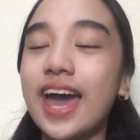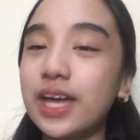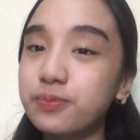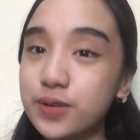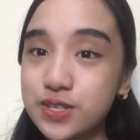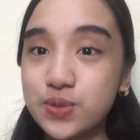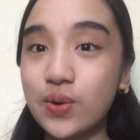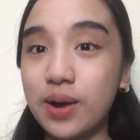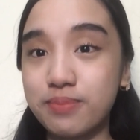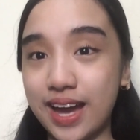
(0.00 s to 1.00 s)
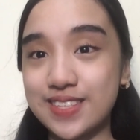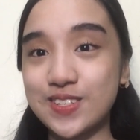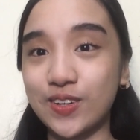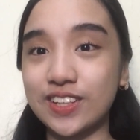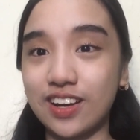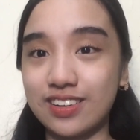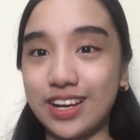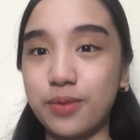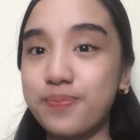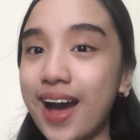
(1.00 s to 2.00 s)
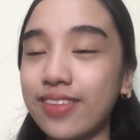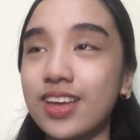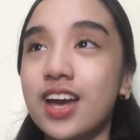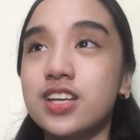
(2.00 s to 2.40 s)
and pursue a minds-on career path,